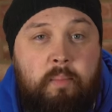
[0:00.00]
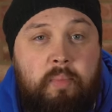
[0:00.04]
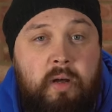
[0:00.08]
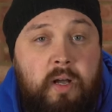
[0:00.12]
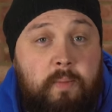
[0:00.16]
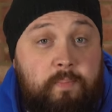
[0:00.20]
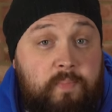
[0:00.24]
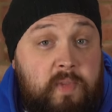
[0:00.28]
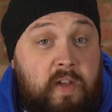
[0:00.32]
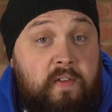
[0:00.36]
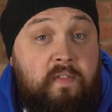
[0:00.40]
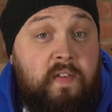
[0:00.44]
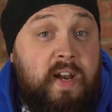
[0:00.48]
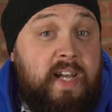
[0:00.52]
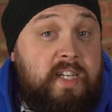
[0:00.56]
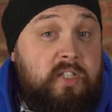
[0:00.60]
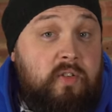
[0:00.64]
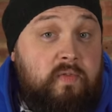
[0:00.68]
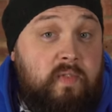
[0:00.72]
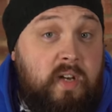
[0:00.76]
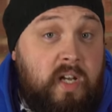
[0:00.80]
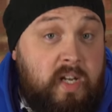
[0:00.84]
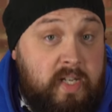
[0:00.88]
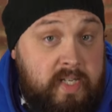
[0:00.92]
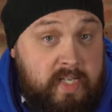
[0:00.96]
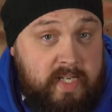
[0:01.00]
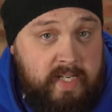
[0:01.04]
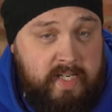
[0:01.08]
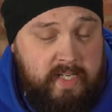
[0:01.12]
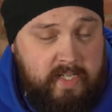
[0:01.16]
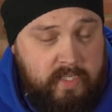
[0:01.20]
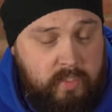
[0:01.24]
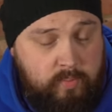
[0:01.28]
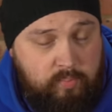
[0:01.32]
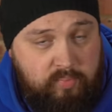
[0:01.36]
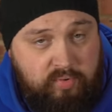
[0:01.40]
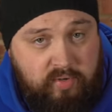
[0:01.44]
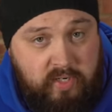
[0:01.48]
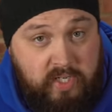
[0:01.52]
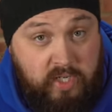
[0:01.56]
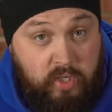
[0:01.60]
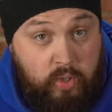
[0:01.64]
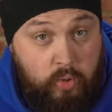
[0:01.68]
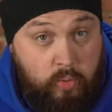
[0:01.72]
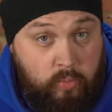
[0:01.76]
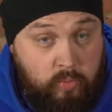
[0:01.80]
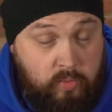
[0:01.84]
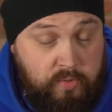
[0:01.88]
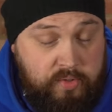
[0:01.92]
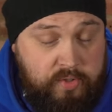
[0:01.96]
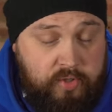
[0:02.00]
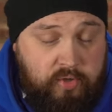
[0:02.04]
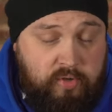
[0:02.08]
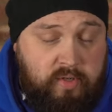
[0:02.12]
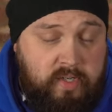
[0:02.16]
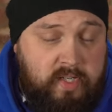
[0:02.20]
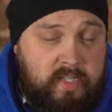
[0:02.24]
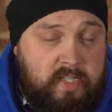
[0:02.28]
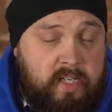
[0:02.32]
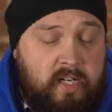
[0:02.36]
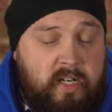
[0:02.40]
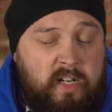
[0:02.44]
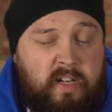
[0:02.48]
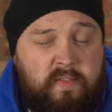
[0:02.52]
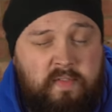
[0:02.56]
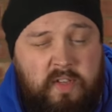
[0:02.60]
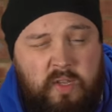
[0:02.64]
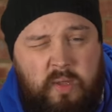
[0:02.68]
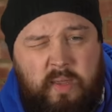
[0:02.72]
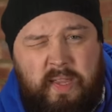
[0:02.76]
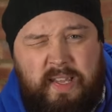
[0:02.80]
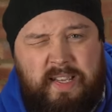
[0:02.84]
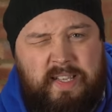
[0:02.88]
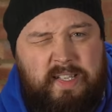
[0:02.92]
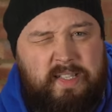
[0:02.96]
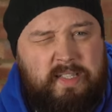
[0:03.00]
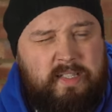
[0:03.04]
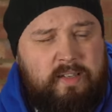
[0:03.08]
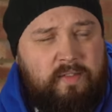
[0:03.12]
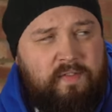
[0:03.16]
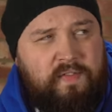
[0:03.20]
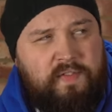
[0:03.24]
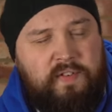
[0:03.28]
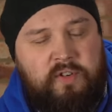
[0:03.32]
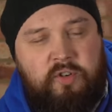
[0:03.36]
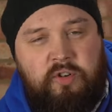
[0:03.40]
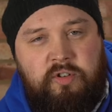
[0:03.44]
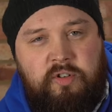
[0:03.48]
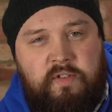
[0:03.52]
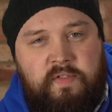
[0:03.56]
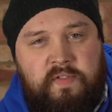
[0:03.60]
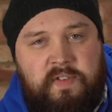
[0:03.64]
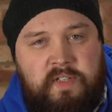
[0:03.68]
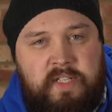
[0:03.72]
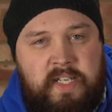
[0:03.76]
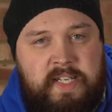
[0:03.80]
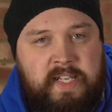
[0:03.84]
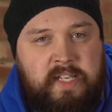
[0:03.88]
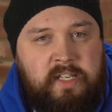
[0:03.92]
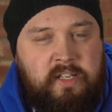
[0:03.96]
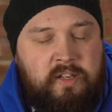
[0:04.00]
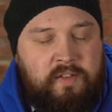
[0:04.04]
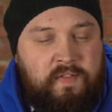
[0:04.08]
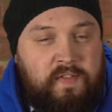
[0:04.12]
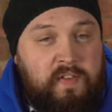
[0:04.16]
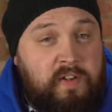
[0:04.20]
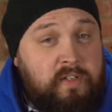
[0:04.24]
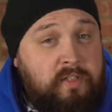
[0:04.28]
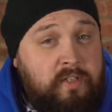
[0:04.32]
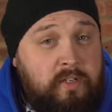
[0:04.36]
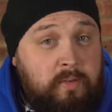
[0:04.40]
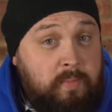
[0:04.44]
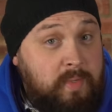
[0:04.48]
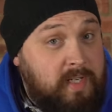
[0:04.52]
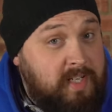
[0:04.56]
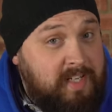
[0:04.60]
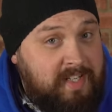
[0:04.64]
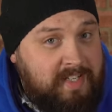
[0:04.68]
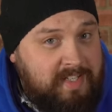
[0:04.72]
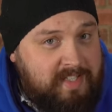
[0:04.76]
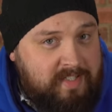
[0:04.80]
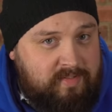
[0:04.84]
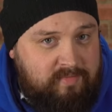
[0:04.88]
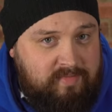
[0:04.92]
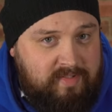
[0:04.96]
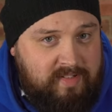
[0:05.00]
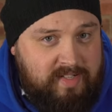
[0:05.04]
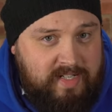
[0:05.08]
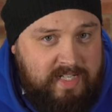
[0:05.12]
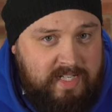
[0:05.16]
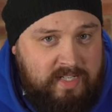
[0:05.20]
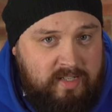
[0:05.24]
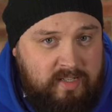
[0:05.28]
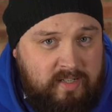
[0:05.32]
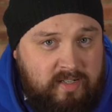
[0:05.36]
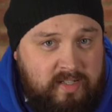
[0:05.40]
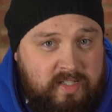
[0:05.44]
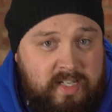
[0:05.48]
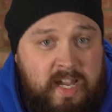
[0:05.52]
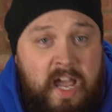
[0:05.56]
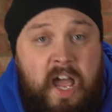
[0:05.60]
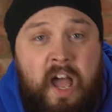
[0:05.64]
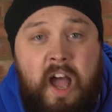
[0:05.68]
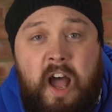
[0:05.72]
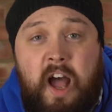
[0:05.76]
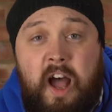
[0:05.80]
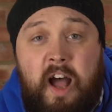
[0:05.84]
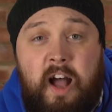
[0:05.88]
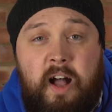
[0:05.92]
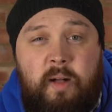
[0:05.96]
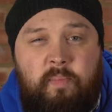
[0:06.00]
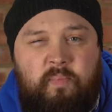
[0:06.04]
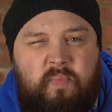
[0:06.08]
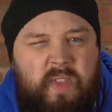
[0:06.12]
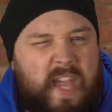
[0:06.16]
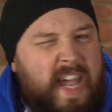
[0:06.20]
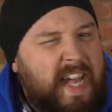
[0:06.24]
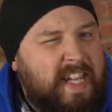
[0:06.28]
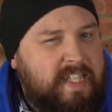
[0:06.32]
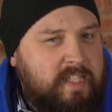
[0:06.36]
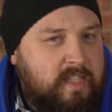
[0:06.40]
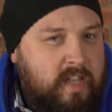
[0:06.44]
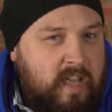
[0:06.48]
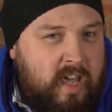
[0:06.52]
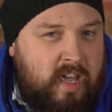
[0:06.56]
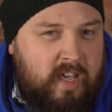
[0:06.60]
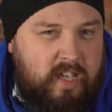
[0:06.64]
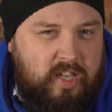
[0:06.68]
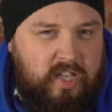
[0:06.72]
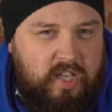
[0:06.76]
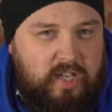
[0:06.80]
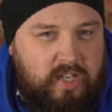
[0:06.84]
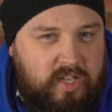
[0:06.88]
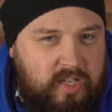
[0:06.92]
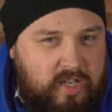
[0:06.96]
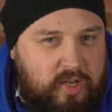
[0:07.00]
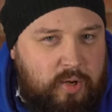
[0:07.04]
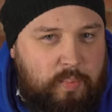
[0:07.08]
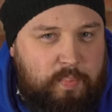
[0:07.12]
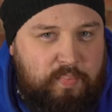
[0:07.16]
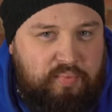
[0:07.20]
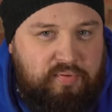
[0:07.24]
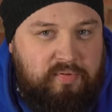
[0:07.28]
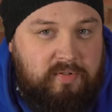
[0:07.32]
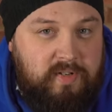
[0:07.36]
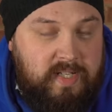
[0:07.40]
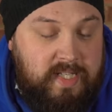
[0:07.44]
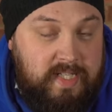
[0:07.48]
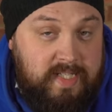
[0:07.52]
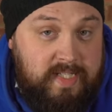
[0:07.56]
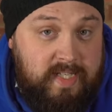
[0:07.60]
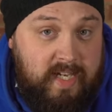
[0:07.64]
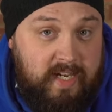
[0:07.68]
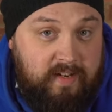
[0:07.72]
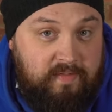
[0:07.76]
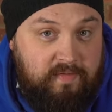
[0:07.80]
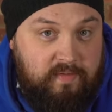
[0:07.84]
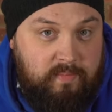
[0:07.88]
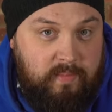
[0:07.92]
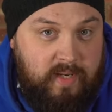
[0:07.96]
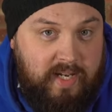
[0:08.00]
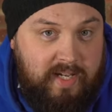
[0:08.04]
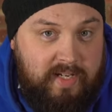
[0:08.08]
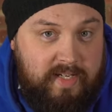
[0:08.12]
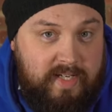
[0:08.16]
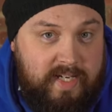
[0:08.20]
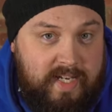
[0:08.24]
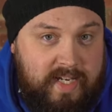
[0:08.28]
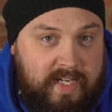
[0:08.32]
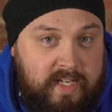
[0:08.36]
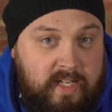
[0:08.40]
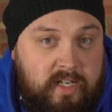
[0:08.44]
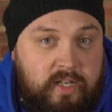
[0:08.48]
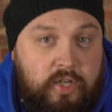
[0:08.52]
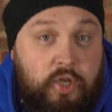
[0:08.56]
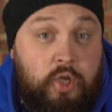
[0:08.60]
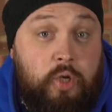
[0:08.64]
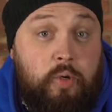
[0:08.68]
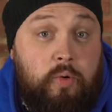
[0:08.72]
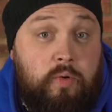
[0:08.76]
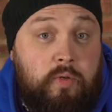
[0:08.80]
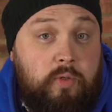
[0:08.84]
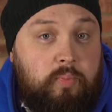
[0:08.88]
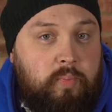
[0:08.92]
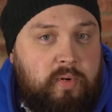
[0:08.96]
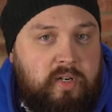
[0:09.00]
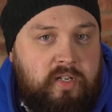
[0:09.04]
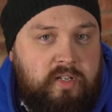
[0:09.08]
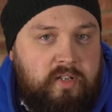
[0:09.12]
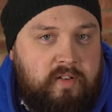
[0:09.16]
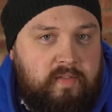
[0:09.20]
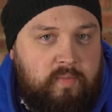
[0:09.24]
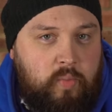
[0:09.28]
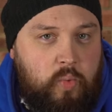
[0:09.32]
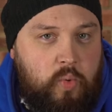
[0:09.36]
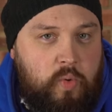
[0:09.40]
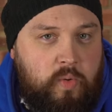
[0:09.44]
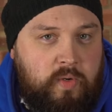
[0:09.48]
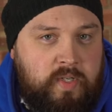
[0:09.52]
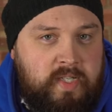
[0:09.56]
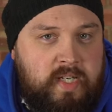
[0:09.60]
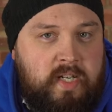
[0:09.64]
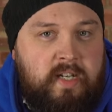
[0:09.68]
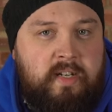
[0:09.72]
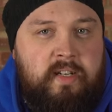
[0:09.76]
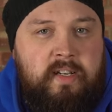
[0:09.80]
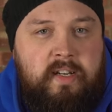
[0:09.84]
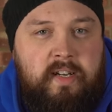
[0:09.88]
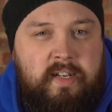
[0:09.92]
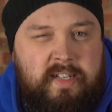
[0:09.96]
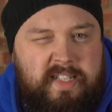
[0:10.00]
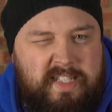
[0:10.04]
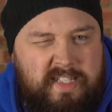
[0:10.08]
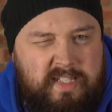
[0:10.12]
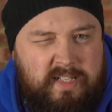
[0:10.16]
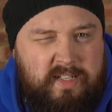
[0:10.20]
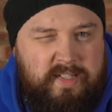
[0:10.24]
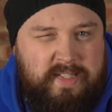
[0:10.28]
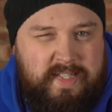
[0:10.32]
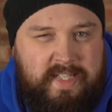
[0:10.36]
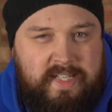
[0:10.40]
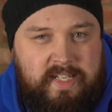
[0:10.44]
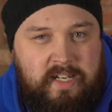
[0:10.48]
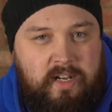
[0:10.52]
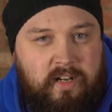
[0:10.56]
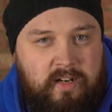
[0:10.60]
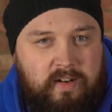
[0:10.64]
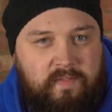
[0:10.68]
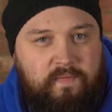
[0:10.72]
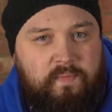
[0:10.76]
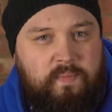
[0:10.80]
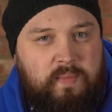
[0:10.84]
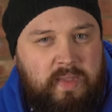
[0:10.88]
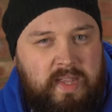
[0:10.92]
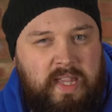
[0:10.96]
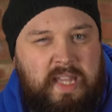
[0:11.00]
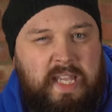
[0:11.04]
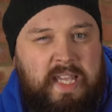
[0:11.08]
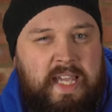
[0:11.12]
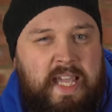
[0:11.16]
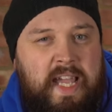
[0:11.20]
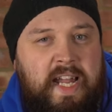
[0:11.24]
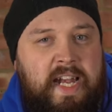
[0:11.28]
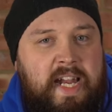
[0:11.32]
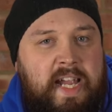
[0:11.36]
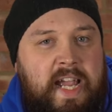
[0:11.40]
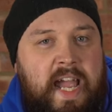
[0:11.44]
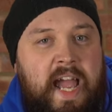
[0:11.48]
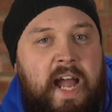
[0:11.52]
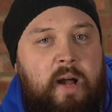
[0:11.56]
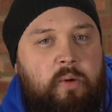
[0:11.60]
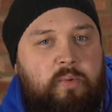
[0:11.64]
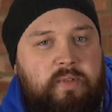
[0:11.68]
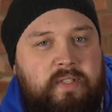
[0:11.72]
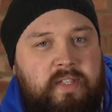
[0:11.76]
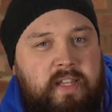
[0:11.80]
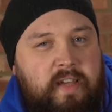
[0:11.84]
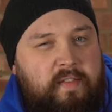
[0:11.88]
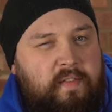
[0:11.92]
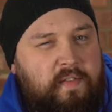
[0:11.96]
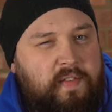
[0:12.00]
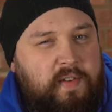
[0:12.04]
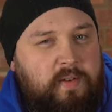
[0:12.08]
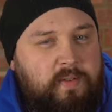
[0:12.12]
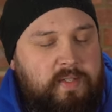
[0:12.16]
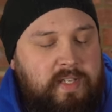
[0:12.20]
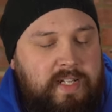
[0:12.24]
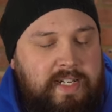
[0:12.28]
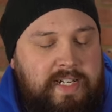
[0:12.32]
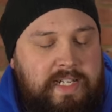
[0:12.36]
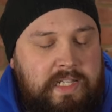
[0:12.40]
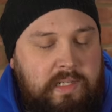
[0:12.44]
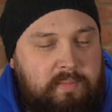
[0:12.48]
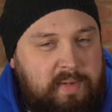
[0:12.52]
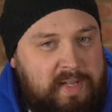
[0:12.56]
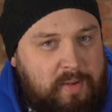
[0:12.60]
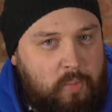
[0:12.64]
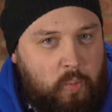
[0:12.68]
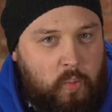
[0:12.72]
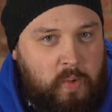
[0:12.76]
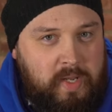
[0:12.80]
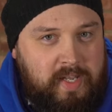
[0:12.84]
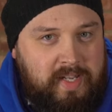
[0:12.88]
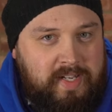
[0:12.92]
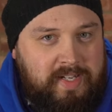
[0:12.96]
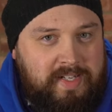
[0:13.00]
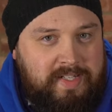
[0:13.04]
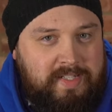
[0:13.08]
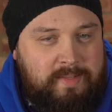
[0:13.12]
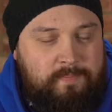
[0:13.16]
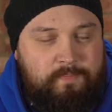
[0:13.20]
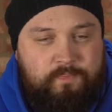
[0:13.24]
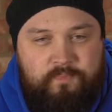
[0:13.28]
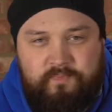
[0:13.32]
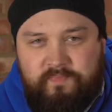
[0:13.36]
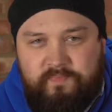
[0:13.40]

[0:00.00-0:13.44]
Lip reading: But a flash of lightning is pretty cool during a dive. You think it's a photographer taking your photo, but it's really not. And you're pretty safe from lightning in a huge body of water. It's just the kind of the getting out that feels a little bit weird.